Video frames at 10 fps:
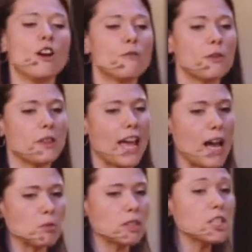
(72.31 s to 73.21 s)
for the
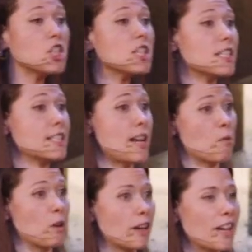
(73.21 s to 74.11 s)
Abolitionist
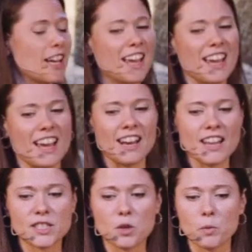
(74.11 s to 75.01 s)
Network. And
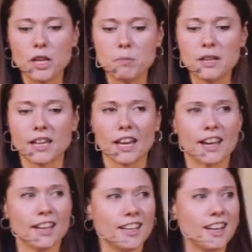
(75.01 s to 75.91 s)
as the week
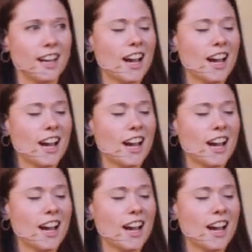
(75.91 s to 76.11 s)
began,